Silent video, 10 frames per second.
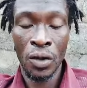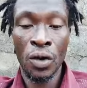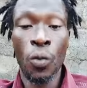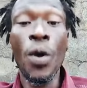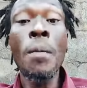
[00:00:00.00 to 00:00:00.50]

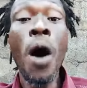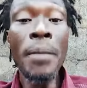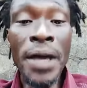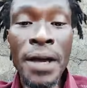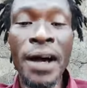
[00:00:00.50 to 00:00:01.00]
We
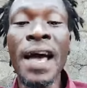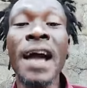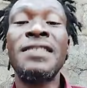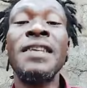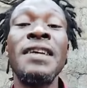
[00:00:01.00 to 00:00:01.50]
mommy, Her
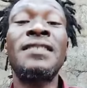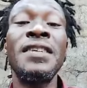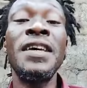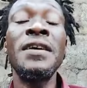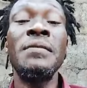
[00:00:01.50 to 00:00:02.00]

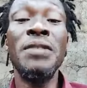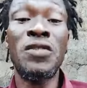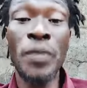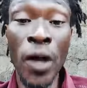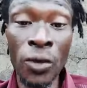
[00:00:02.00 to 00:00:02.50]
Excellency, Miss
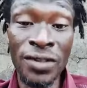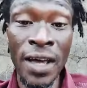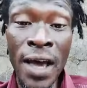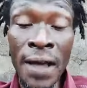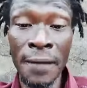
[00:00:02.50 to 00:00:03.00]
B.O.
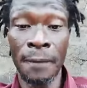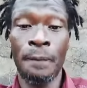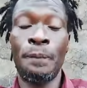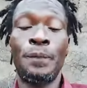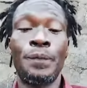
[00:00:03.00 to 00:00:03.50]
say,
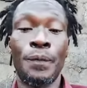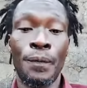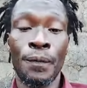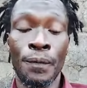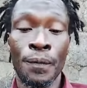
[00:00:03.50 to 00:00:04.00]

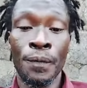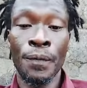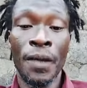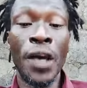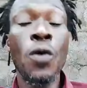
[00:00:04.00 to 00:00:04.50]

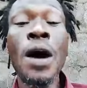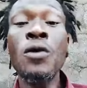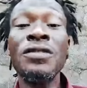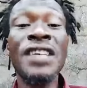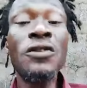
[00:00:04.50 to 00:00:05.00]
you go and
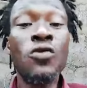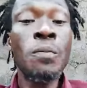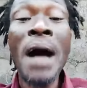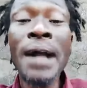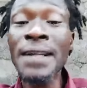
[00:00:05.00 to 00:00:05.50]
go settle
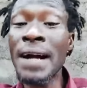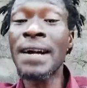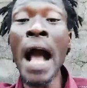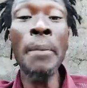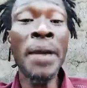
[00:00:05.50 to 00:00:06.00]
back to
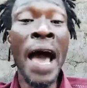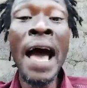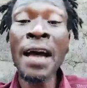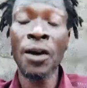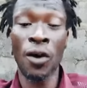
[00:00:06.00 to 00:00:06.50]

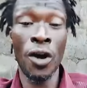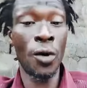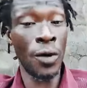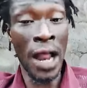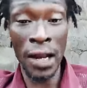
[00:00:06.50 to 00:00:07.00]
Gambia or you
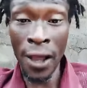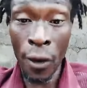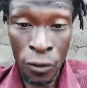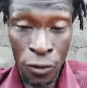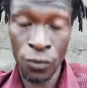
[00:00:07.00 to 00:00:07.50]
go to
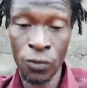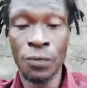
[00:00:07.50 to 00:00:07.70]
Lagos?